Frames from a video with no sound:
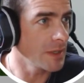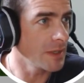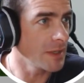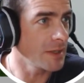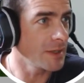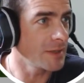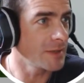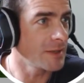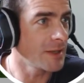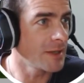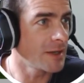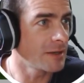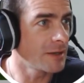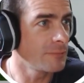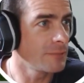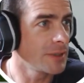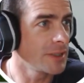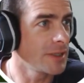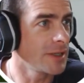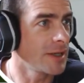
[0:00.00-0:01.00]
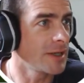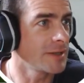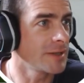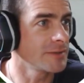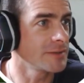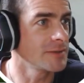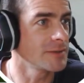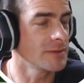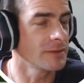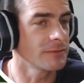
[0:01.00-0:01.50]
And I really
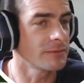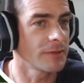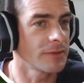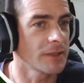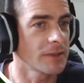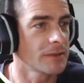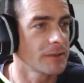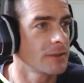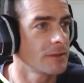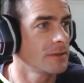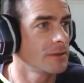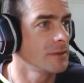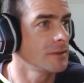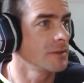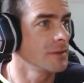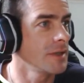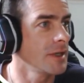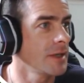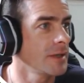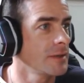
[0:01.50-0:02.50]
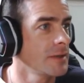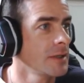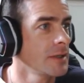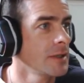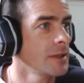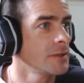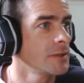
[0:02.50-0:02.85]
like this effect in the end.